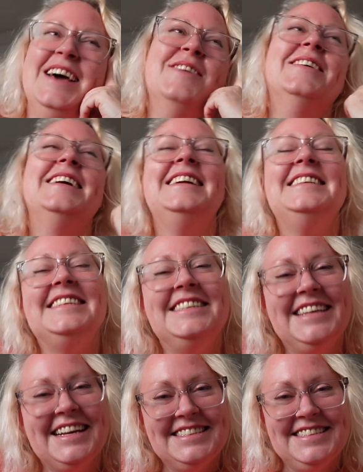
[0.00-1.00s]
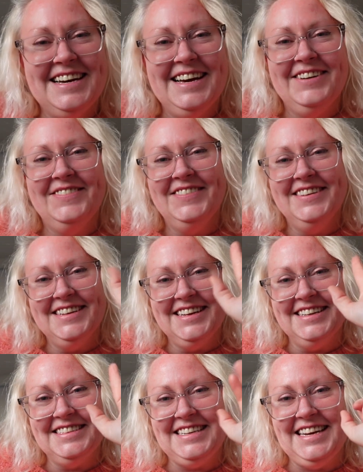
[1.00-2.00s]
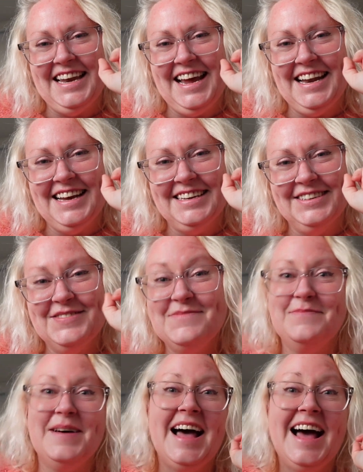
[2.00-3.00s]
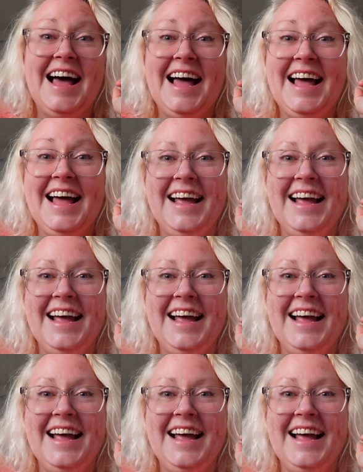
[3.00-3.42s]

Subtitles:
But until next time, I'll see you later. Bye.